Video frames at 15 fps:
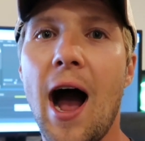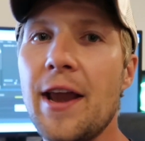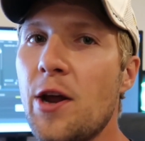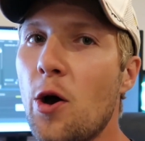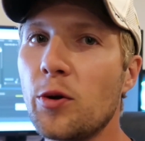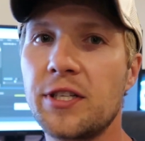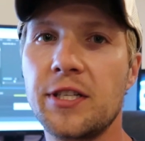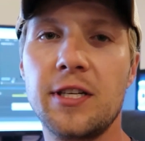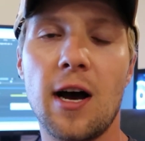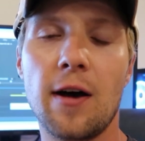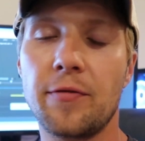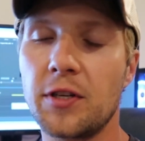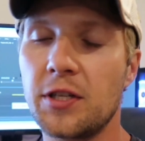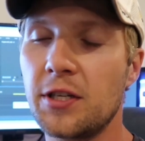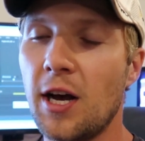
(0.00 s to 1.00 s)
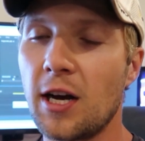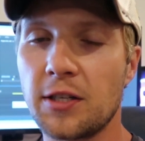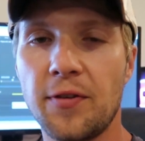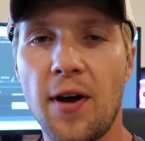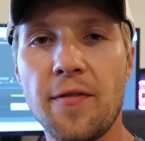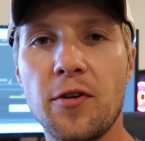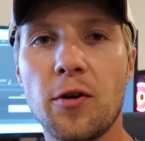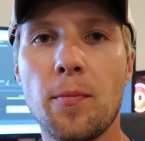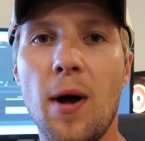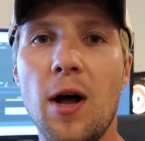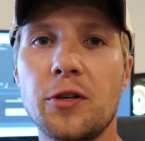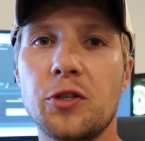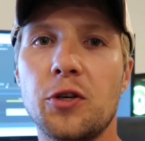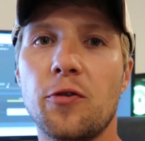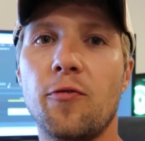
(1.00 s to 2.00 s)
I know it's tough, it sucks. 500
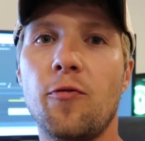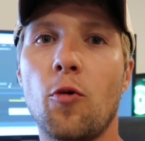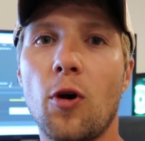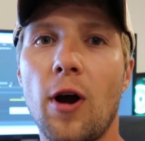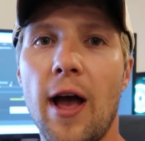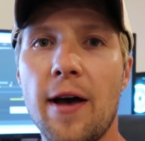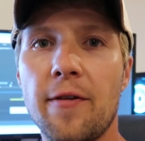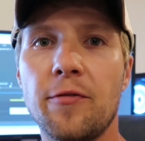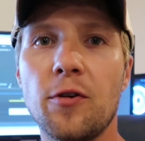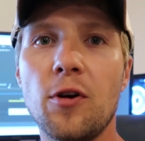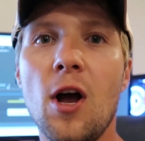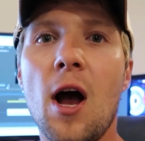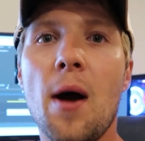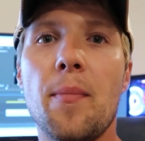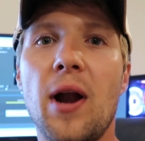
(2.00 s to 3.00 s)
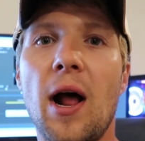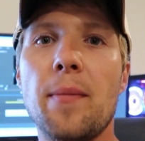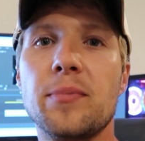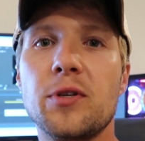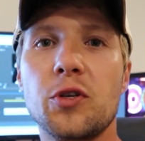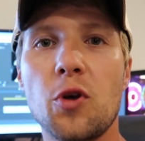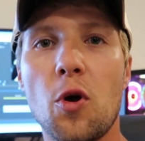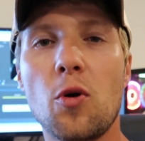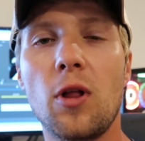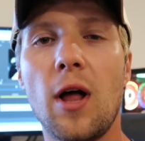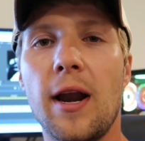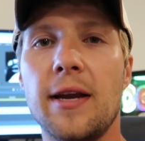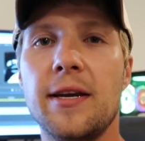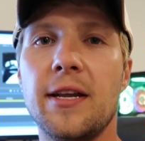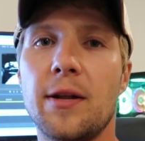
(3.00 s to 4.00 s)
miles took forever, but I'm so
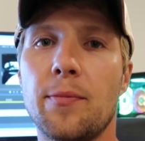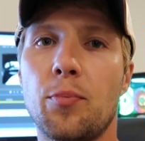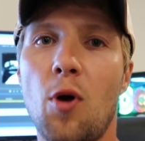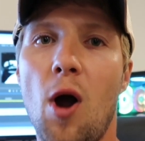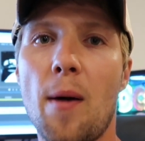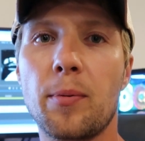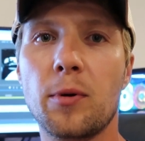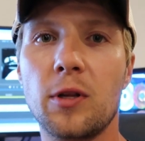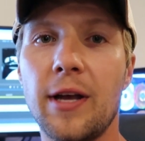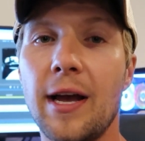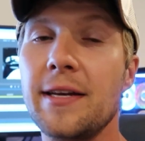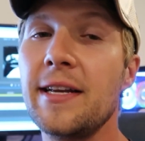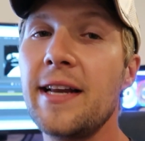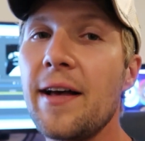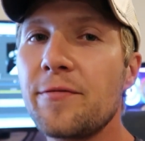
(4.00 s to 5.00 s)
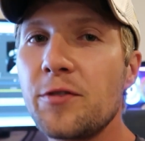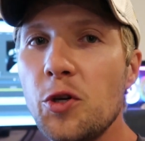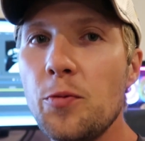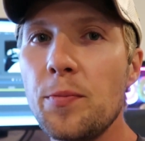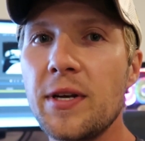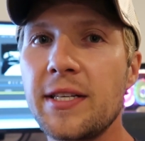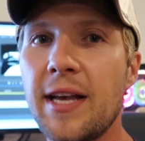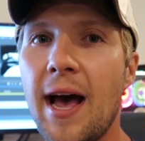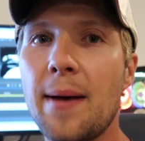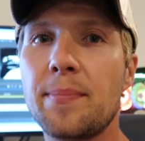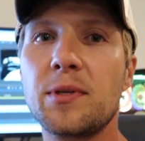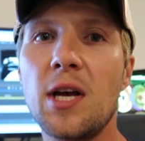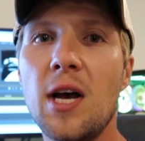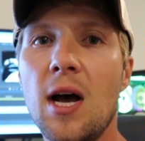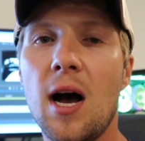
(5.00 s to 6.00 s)
glad I did it properly. I did have 2
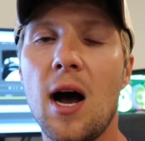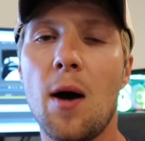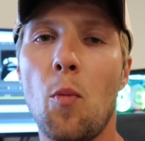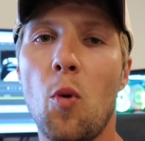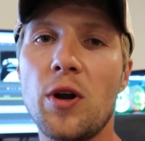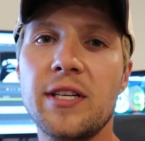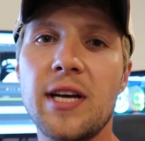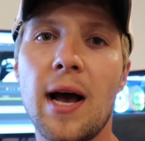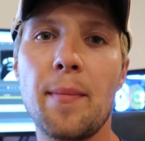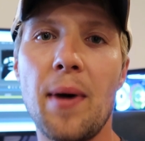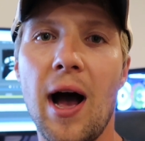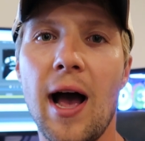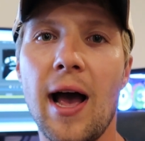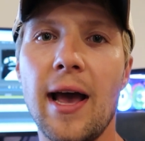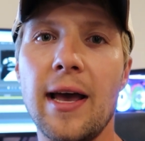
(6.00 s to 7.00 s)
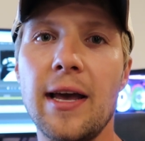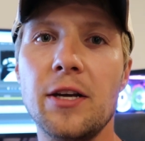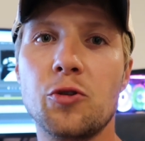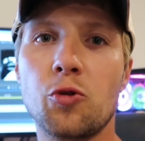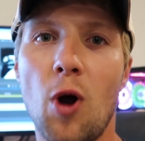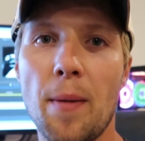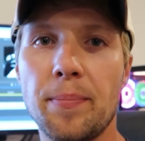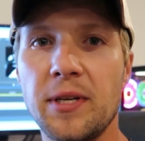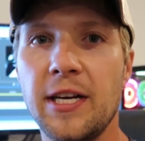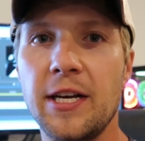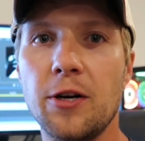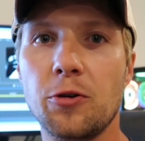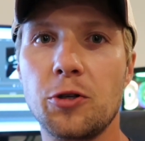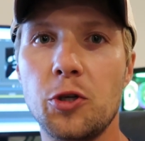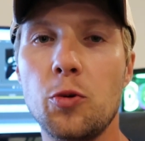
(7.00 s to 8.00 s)
mishaps. One time I dropped a
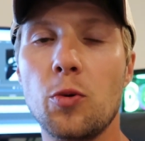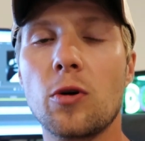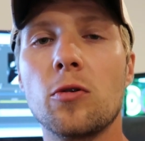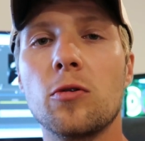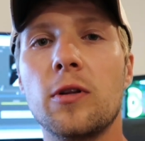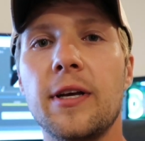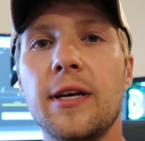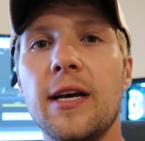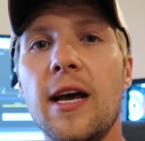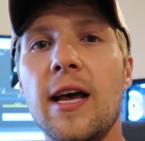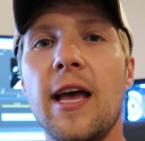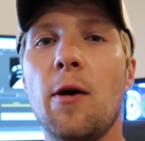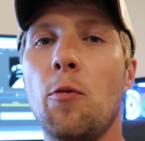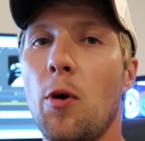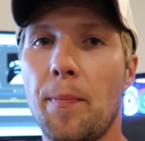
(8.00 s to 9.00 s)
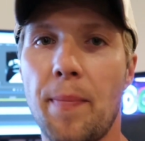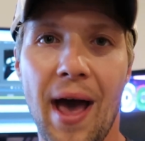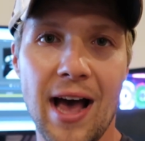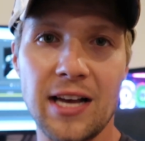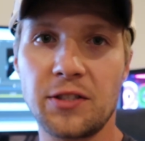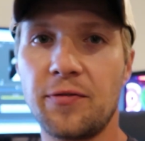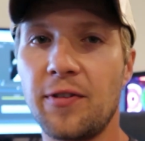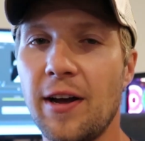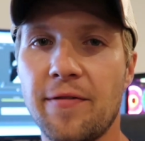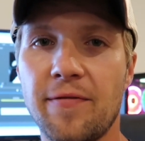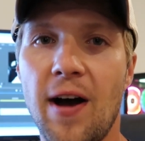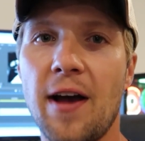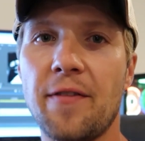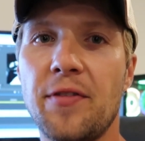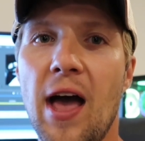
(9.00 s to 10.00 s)
gear too early and went past like
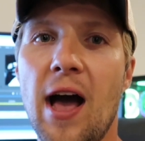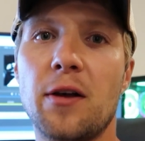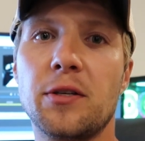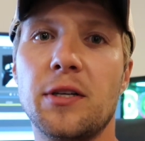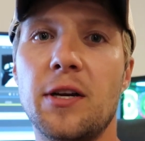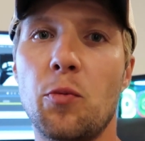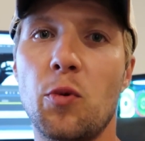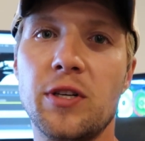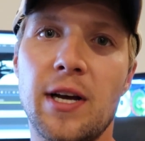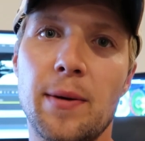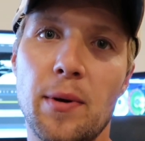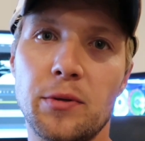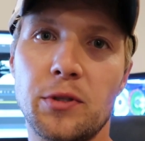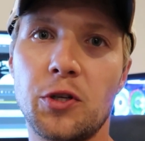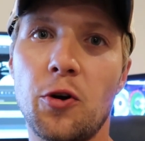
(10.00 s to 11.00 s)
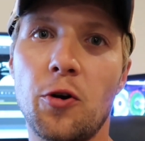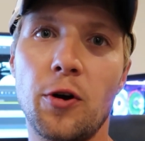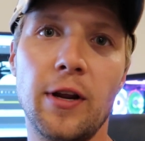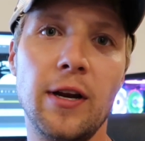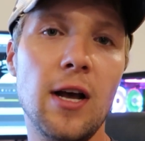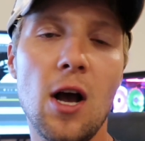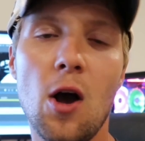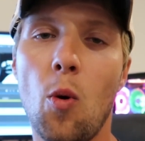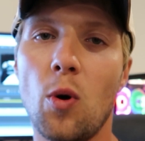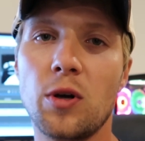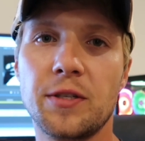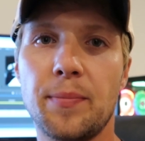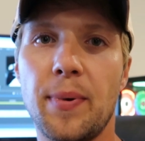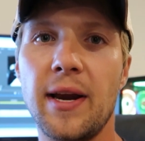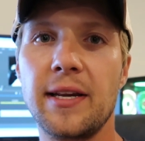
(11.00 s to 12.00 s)
5,000, and one time I was turning,
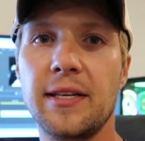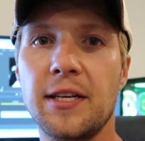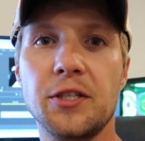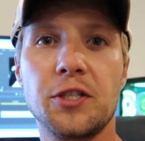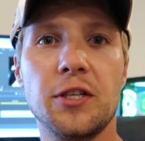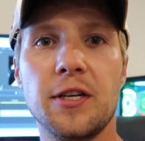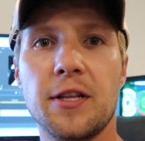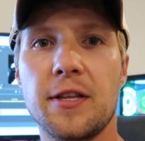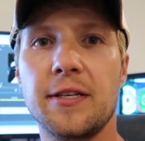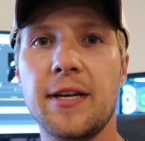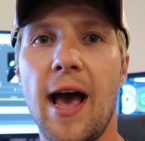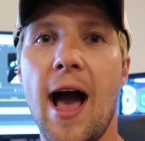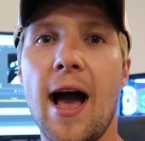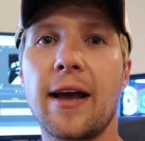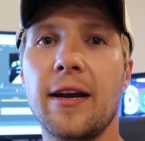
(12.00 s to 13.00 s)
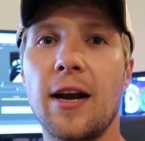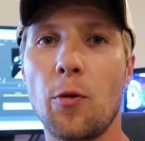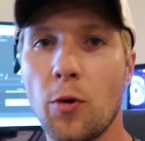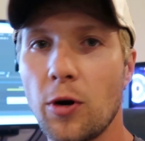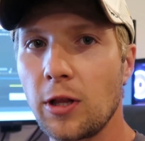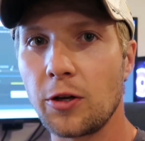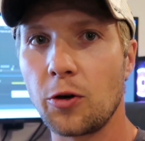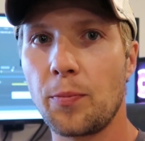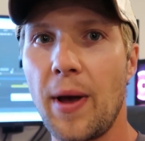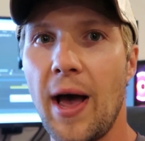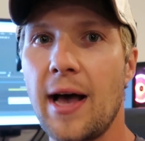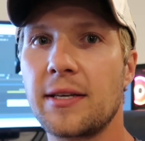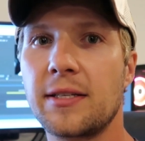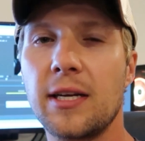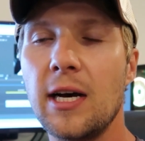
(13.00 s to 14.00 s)
wasn't paying attention to the tach, and I went a little
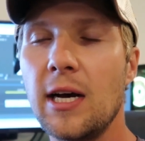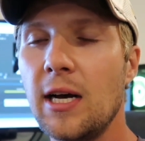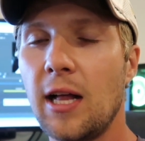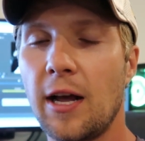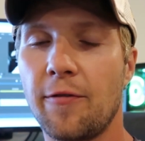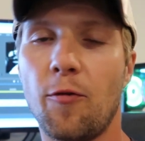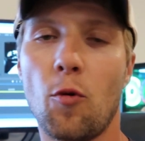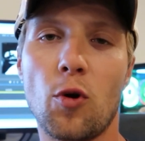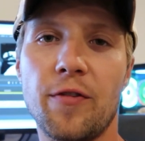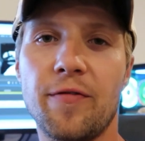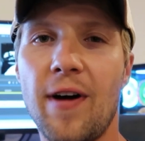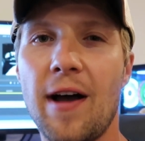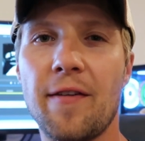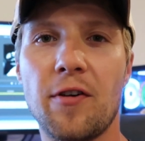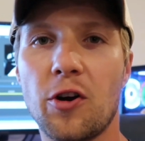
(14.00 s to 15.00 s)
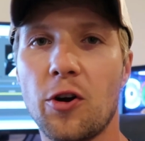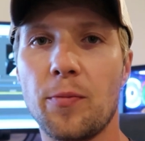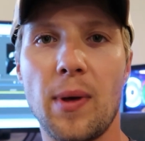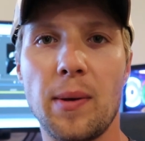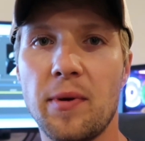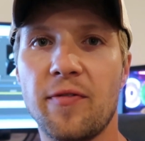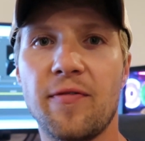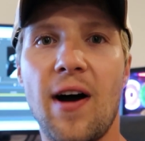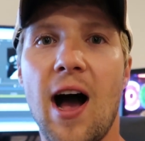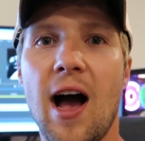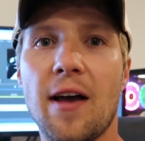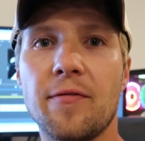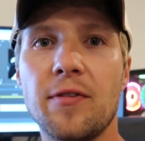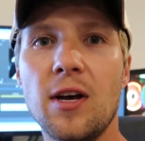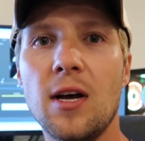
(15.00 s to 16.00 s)
past like 4,500, maybe
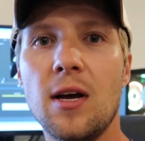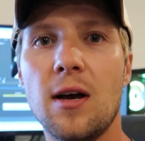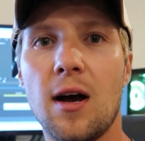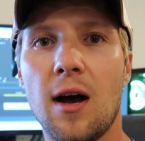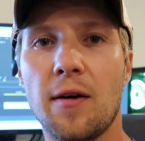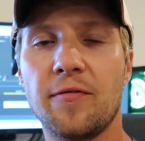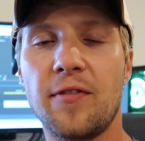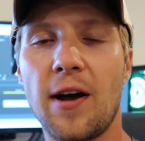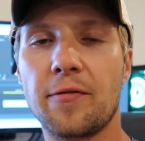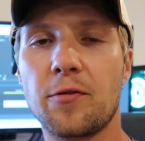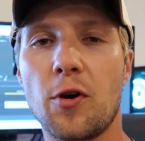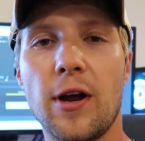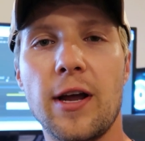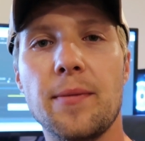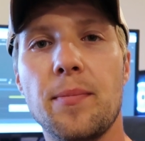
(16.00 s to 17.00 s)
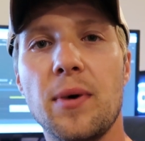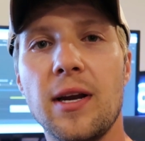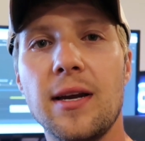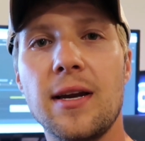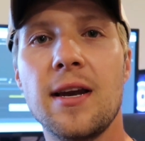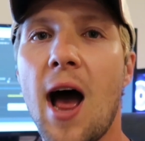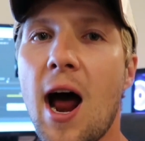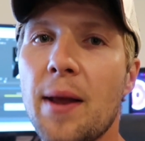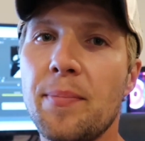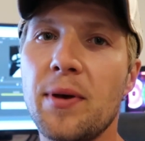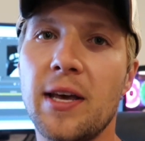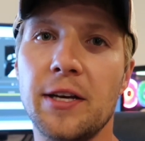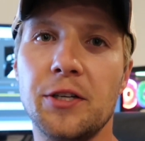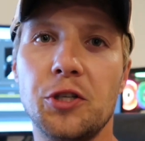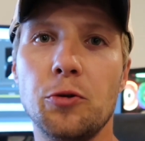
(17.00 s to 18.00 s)
5 grand, but not a
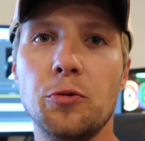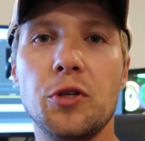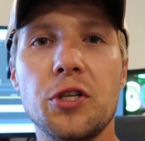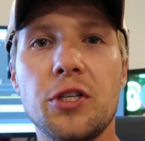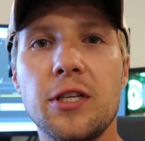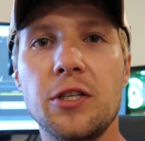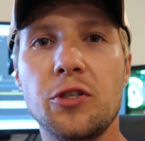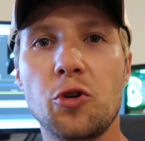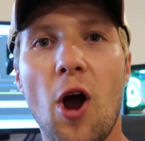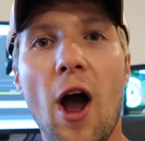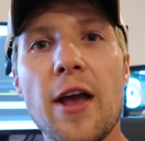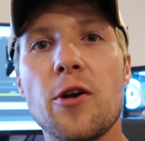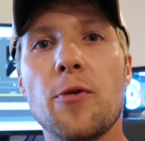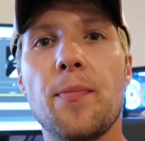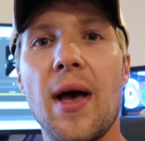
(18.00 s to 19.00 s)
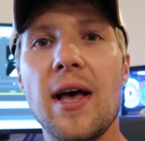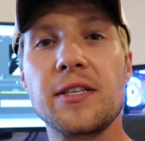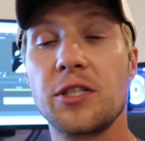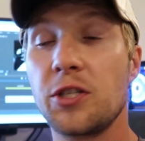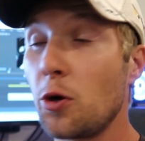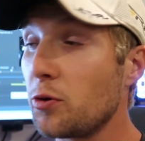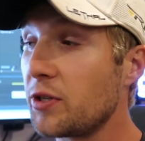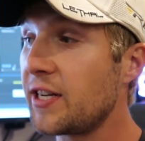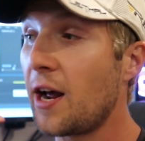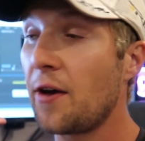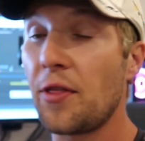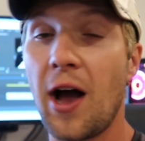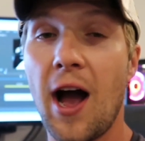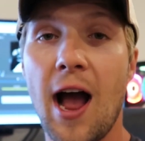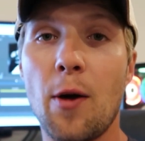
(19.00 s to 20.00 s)
big issue. Just try your best. Don't stay
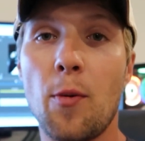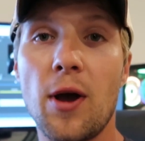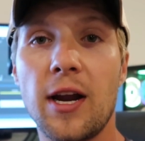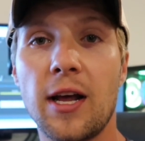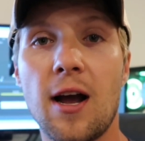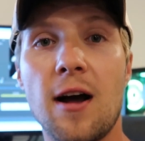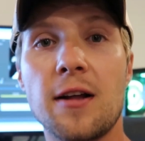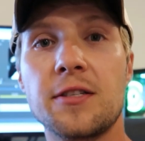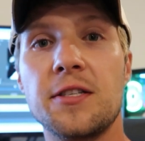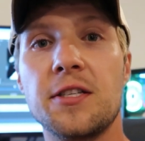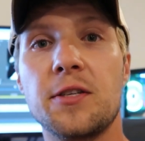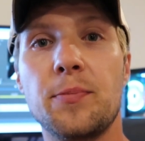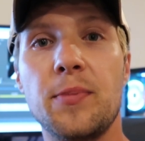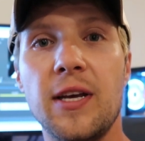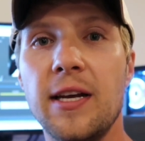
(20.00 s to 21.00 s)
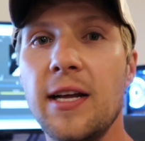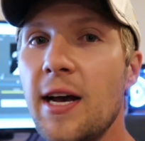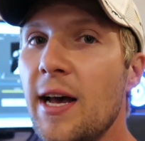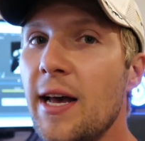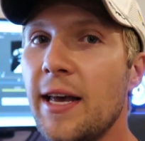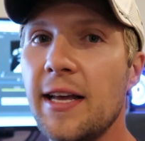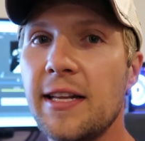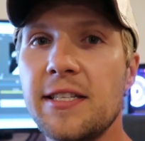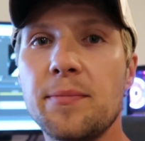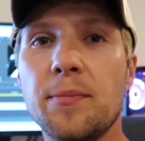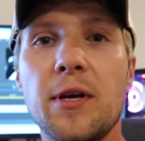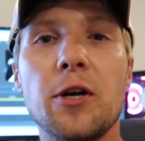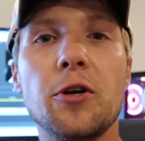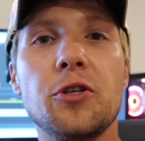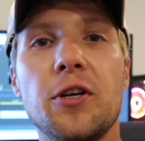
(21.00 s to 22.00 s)
on the highway at a constant speed. Get
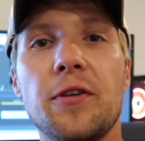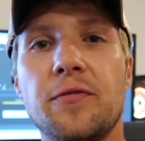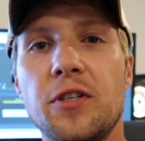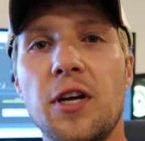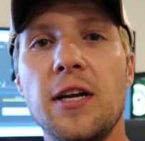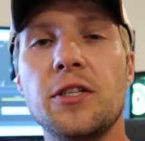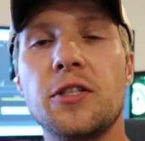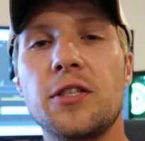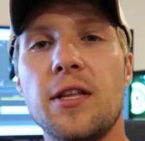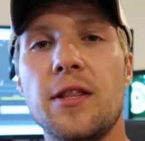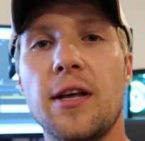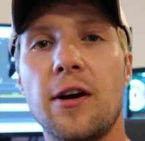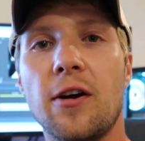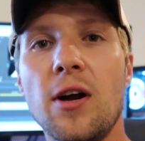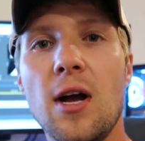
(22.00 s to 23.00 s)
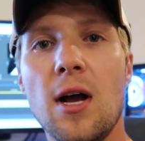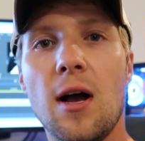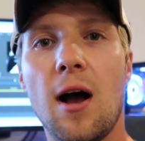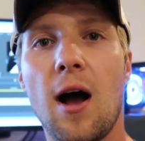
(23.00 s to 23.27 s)
some gear shift changes in there.